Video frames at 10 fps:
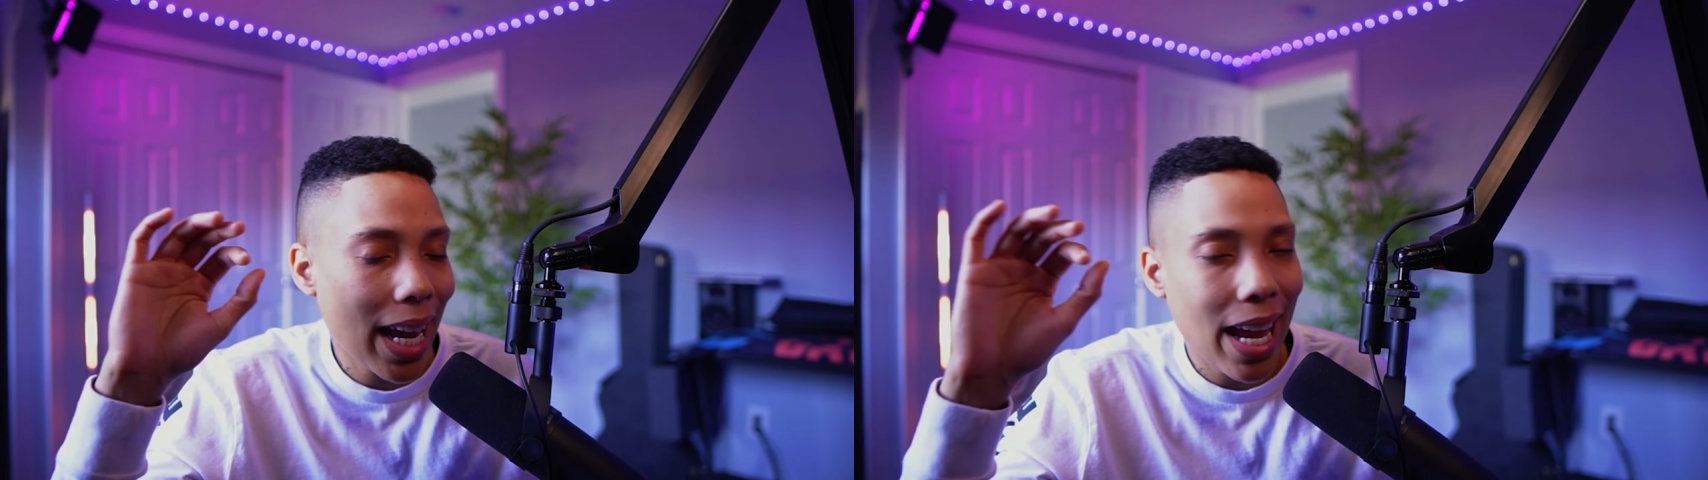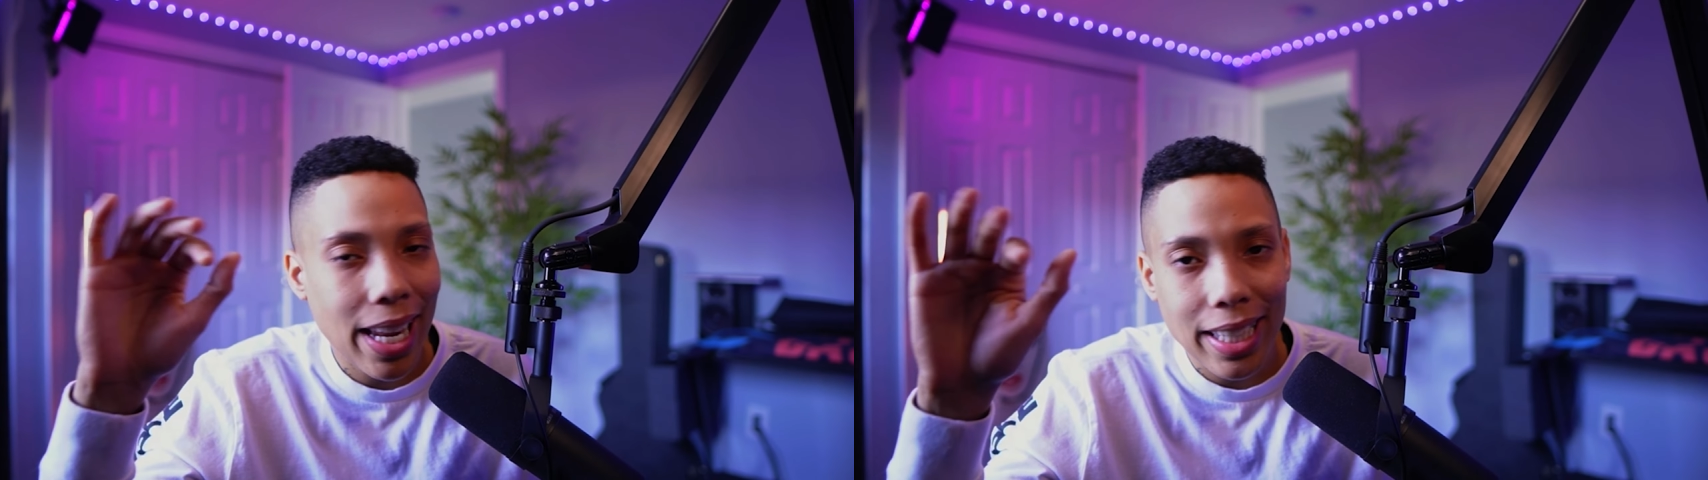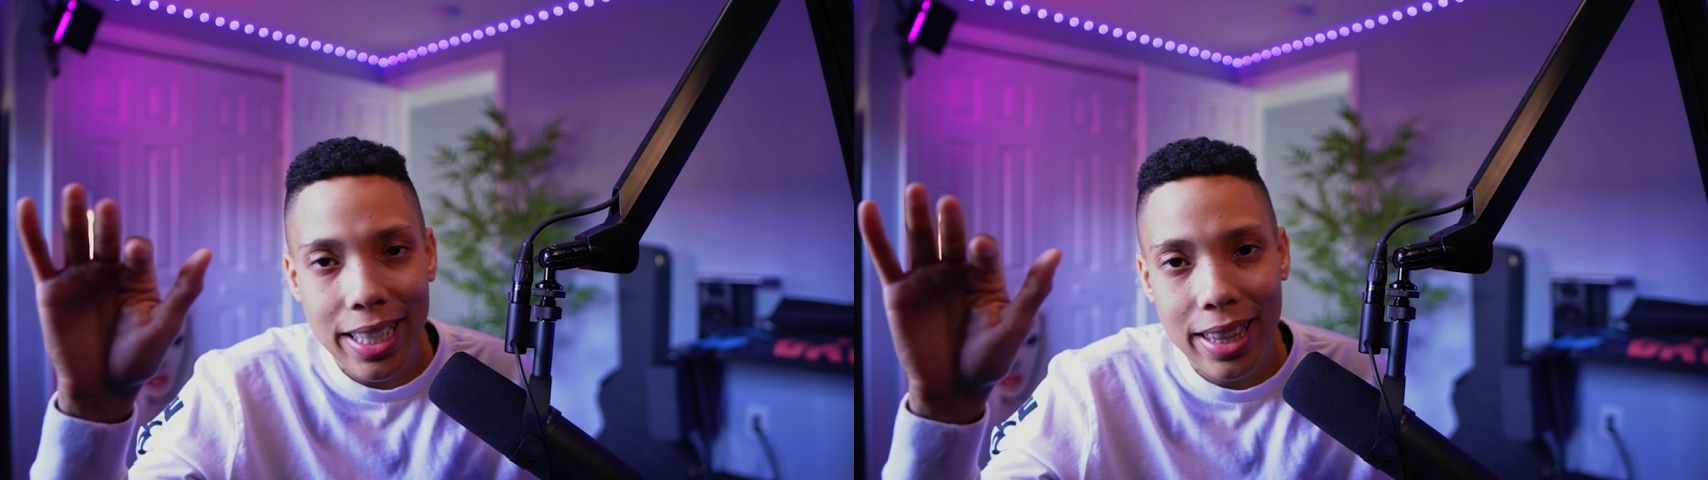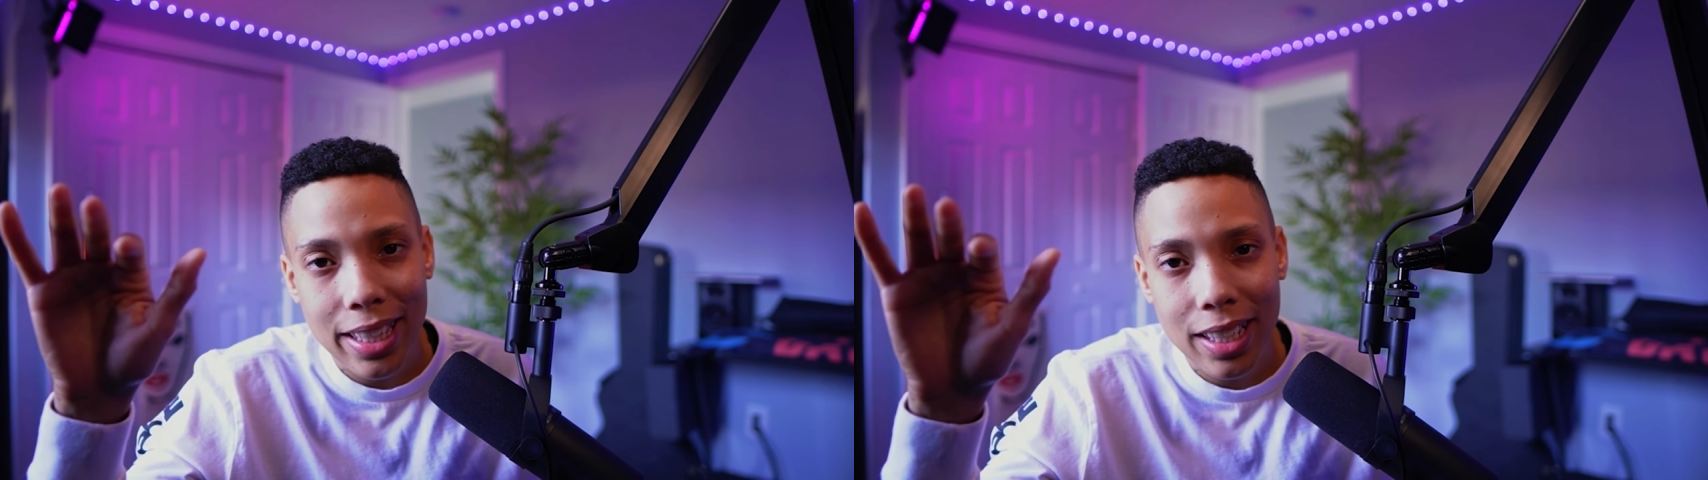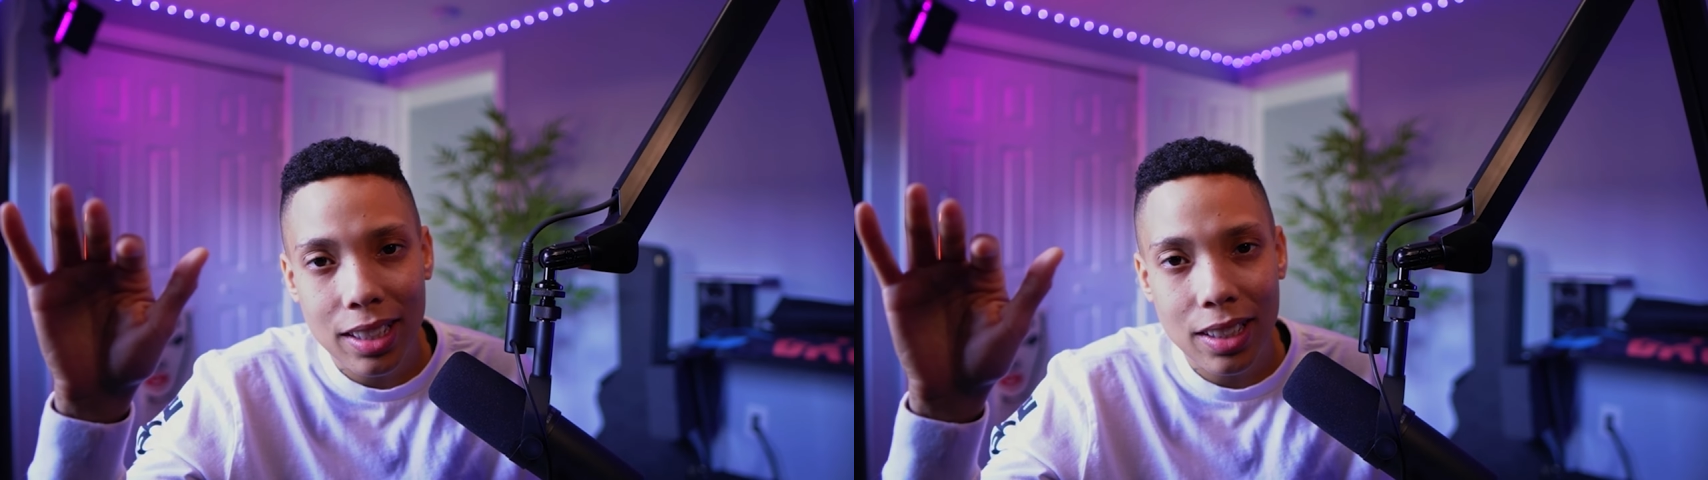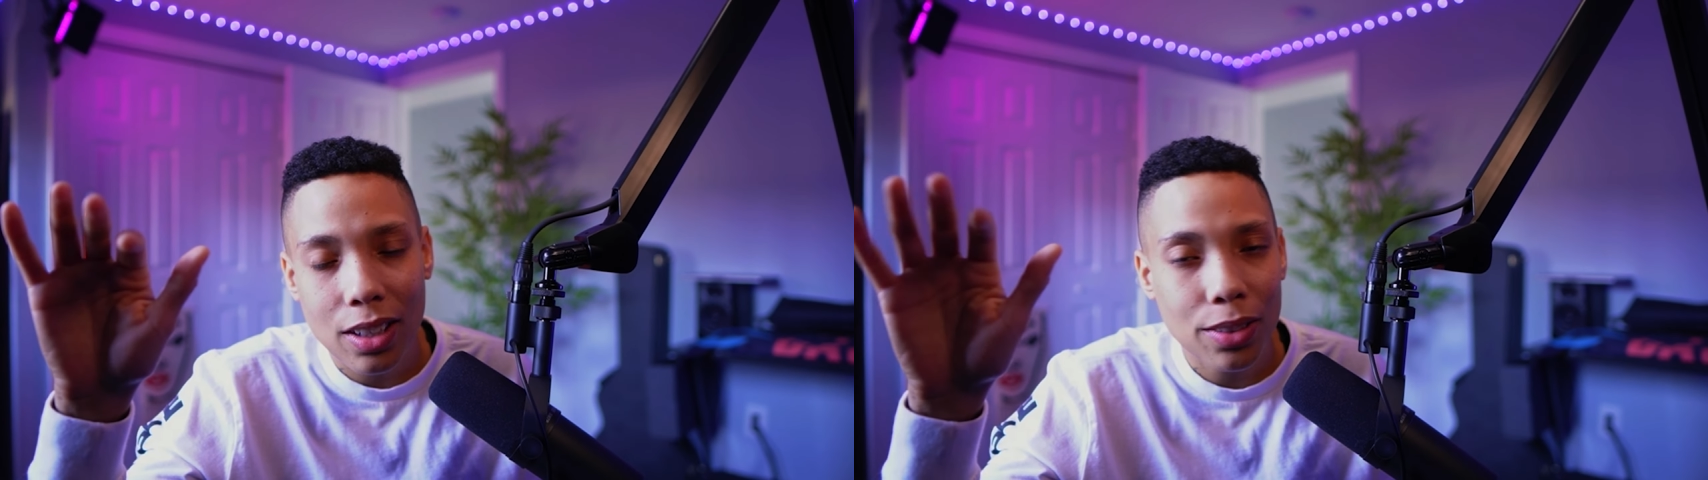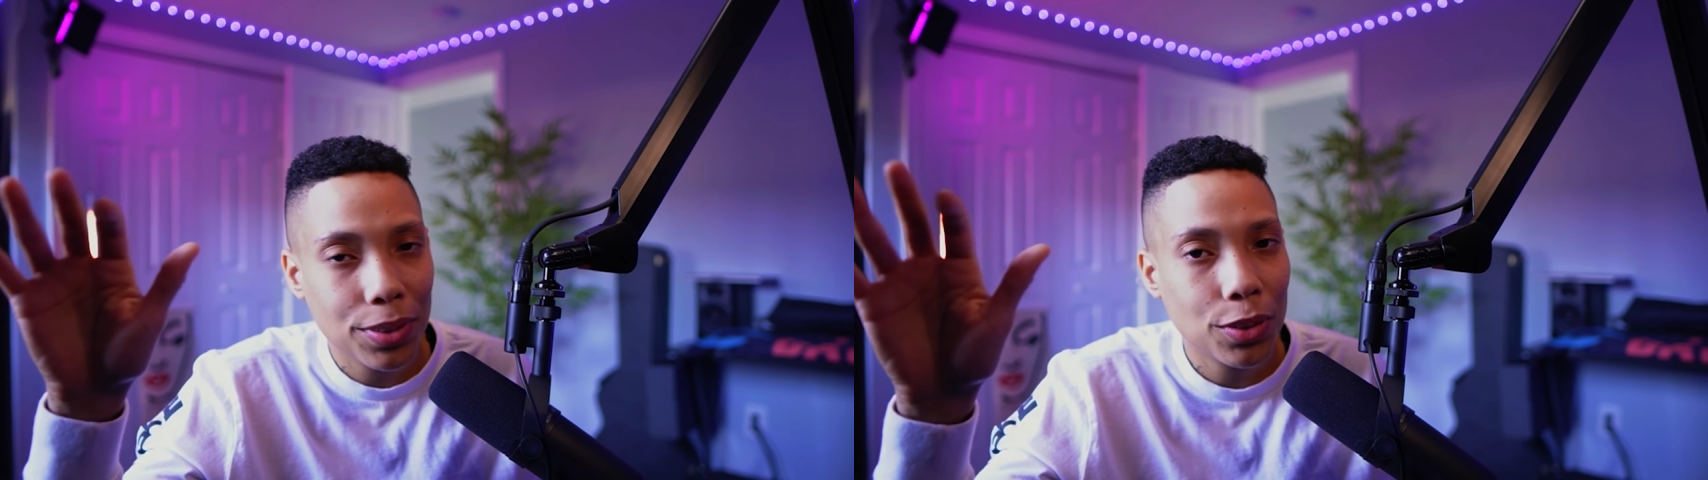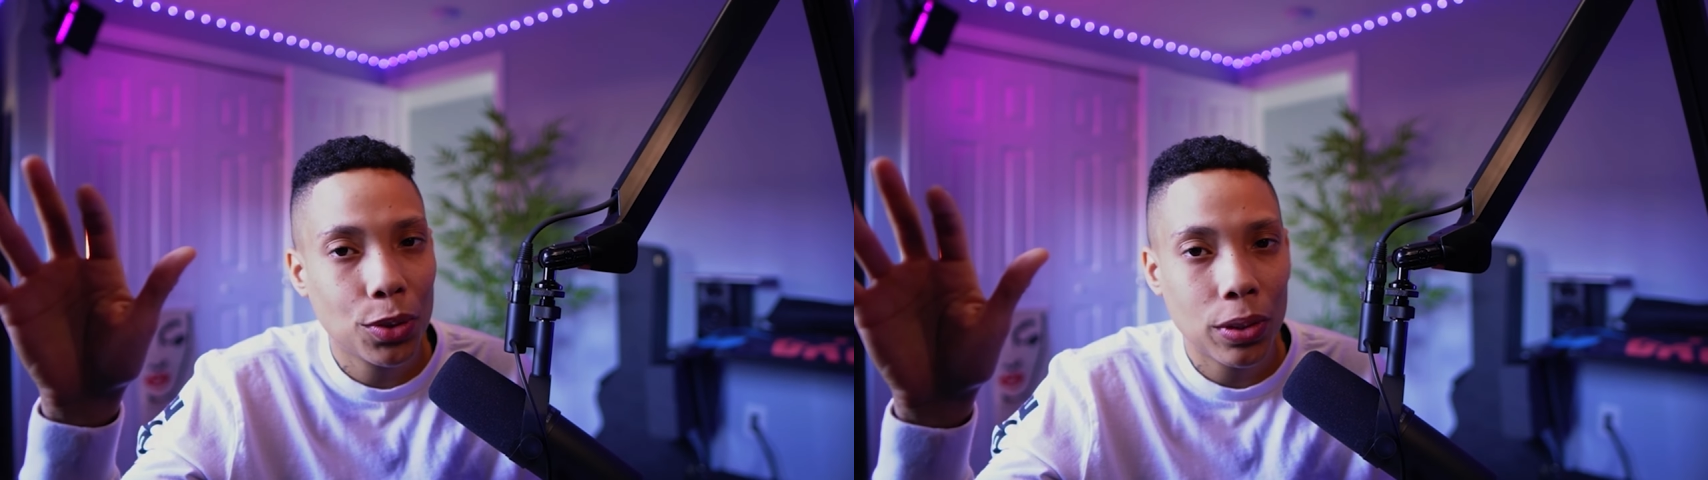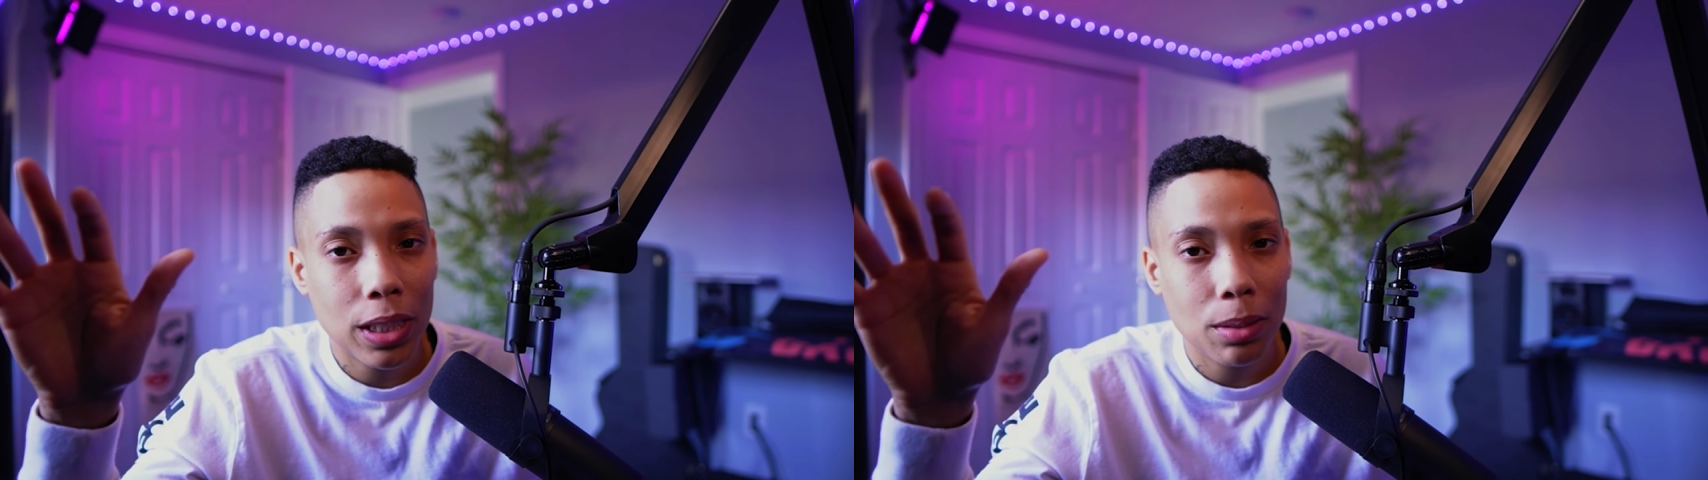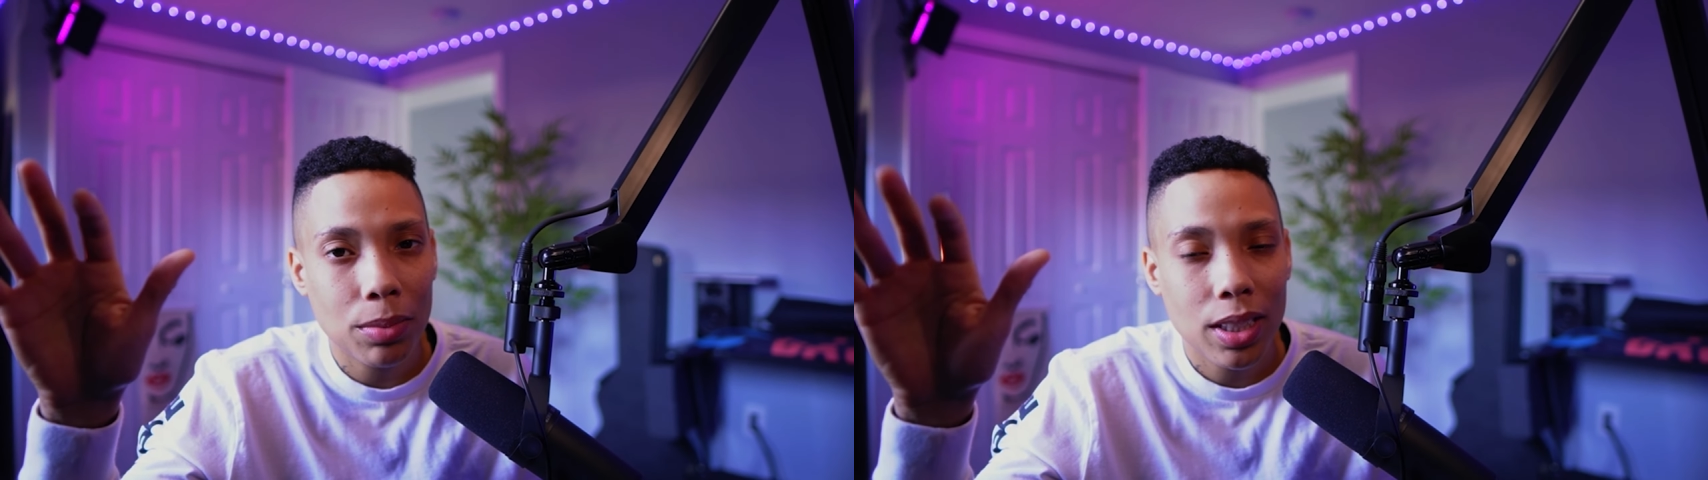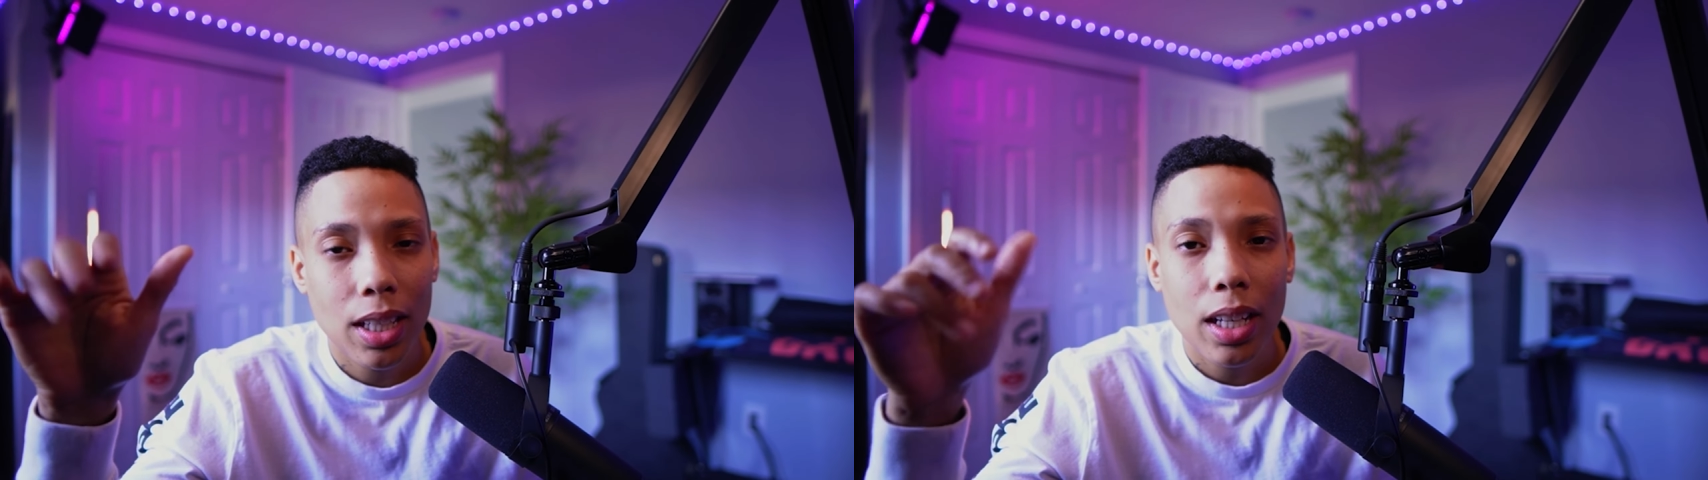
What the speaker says: anything of your dreams